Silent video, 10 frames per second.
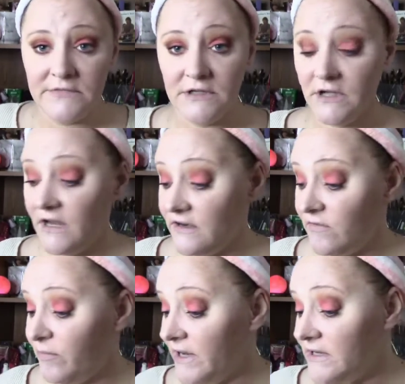you got
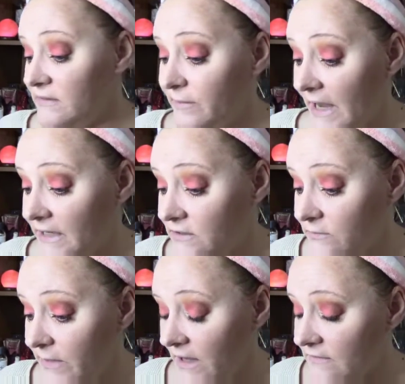enough money to buy a
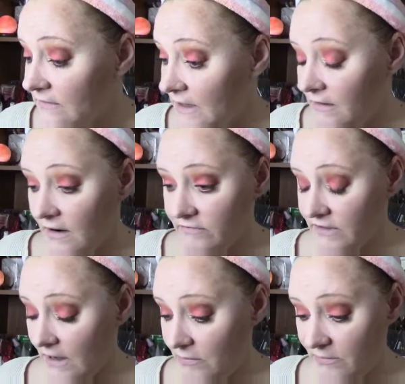new mascara
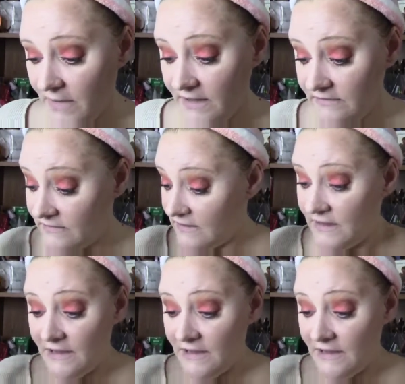every couple months.